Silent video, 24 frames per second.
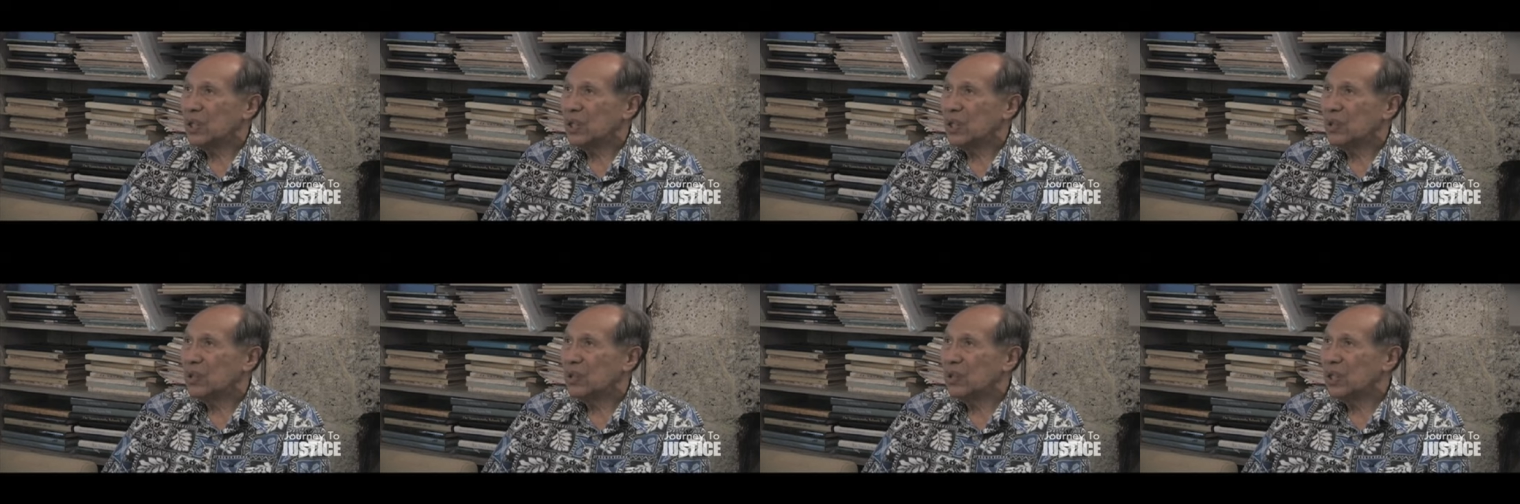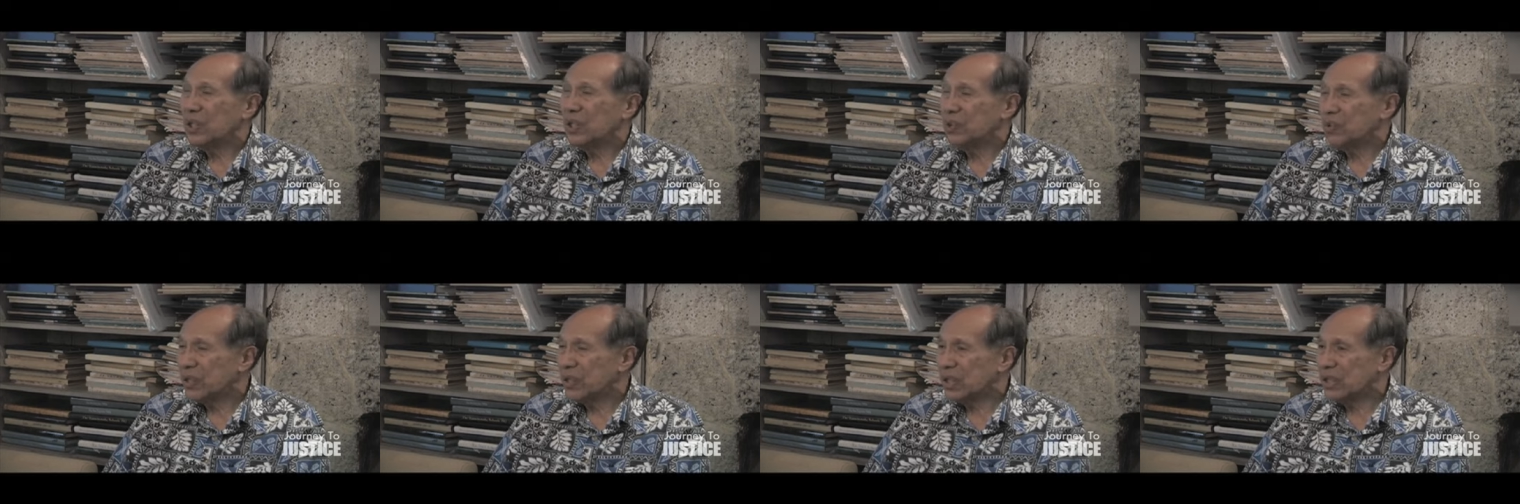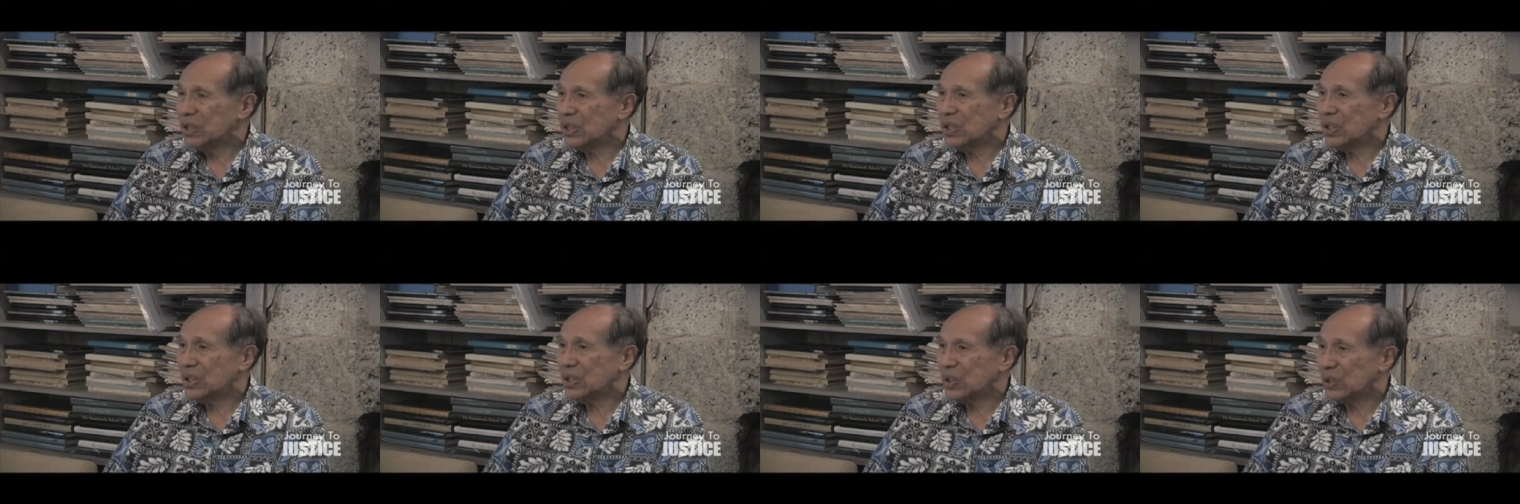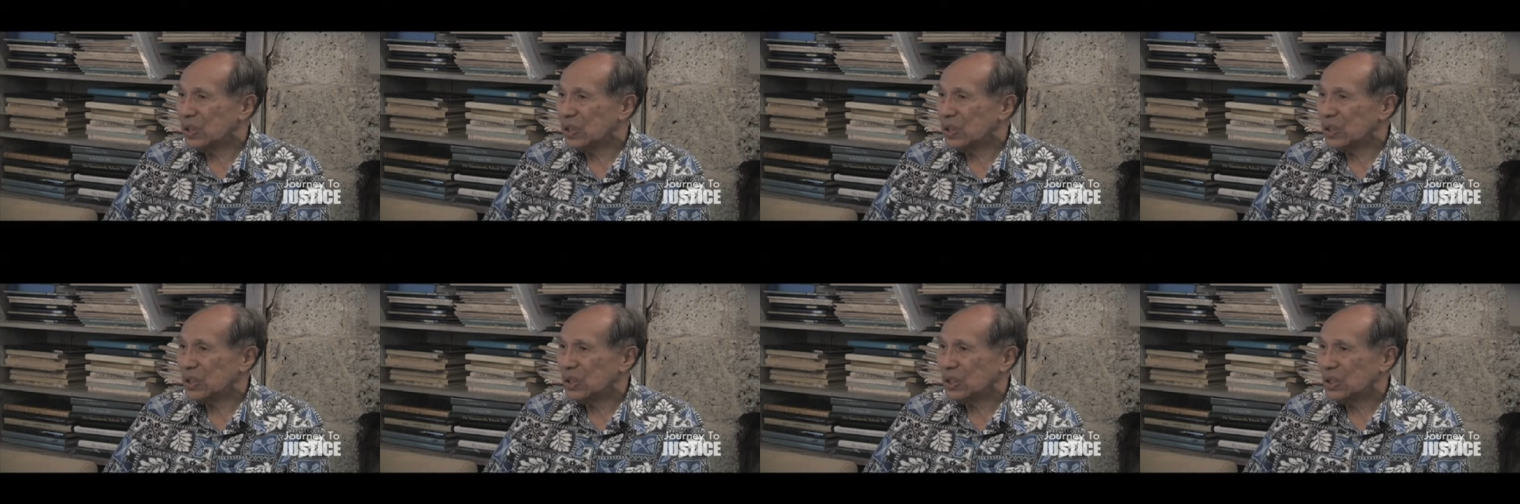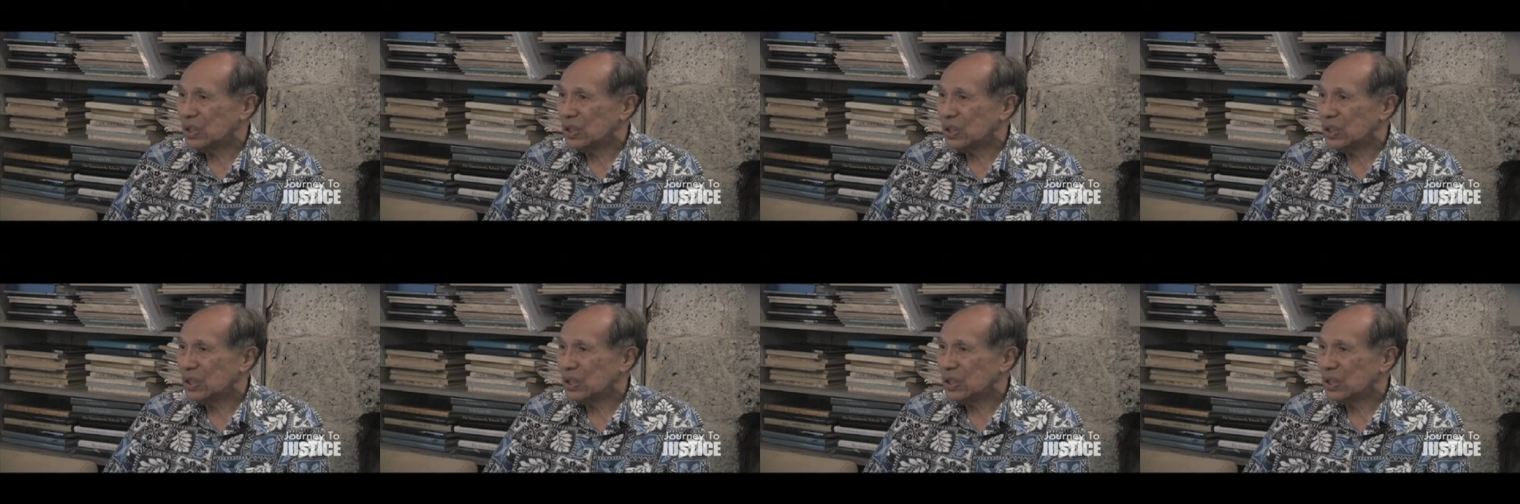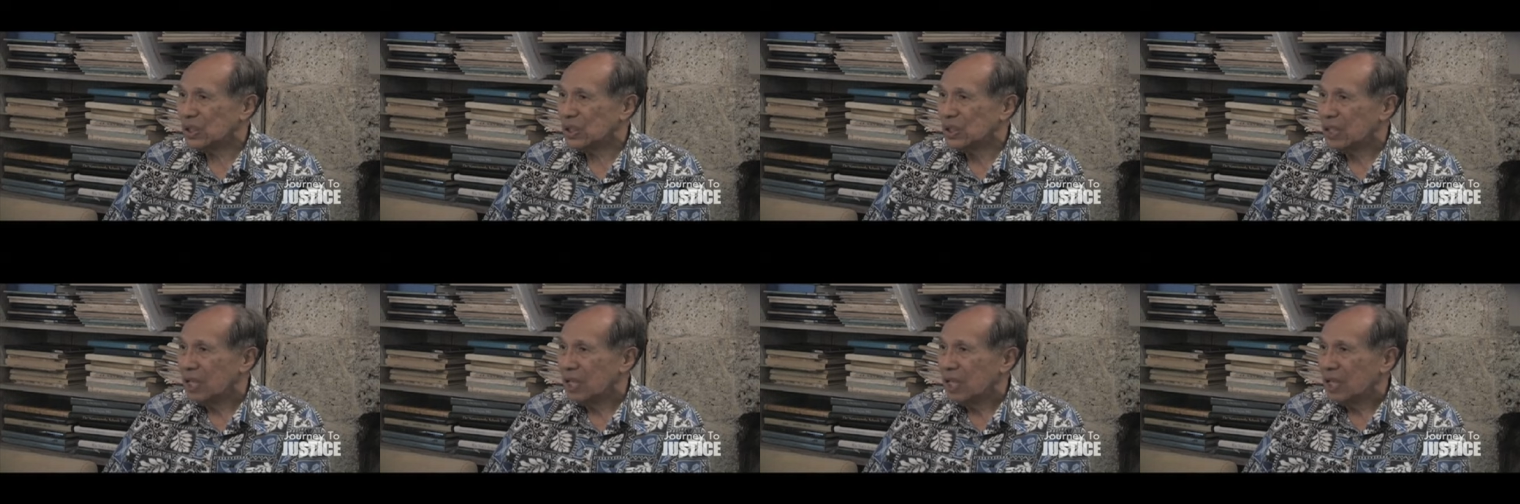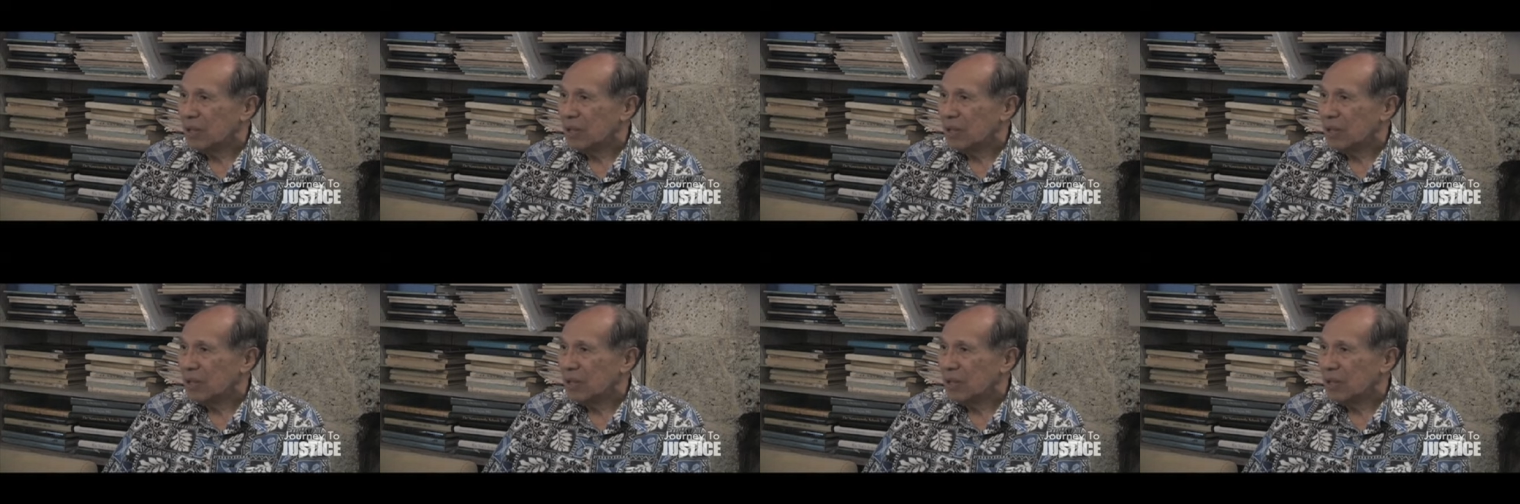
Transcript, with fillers: Hawaiian Renaissance,